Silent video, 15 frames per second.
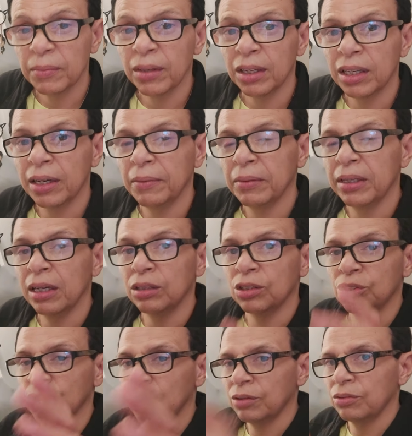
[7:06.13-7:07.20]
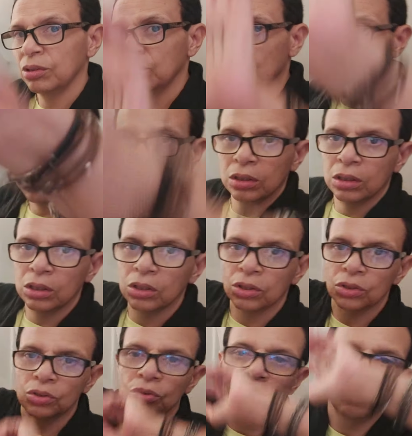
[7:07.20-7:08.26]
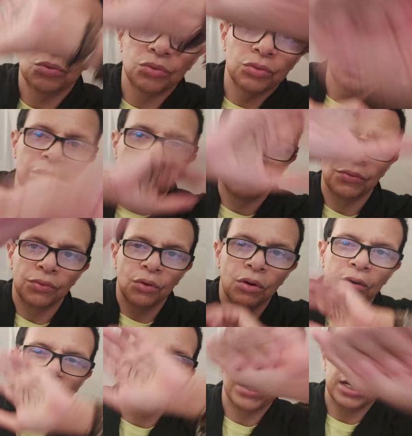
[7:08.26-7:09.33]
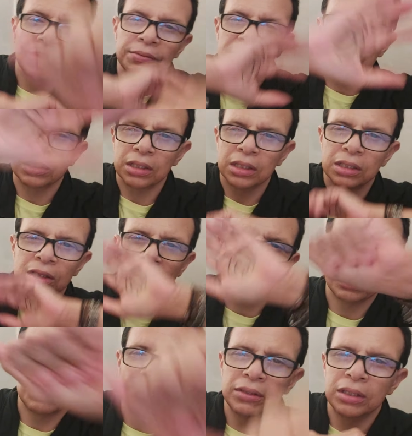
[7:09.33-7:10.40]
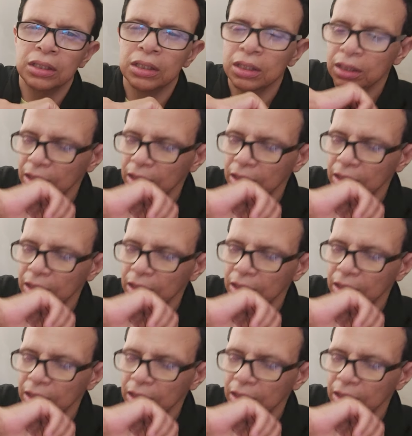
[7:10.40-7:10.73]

Okay, now the chakras. 1, 2, 3, 4, 5, 6, 7.